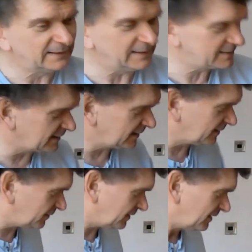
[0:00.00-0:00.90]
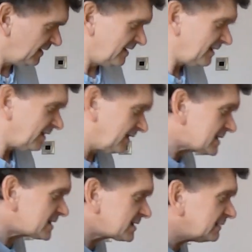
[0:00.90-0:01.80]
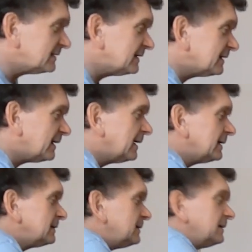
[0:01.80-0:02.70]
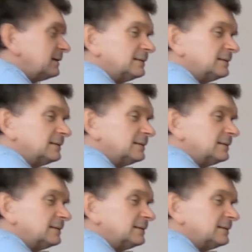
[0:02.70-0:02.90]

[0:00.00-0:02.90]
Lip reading: easy to deal with. This, on the other hand,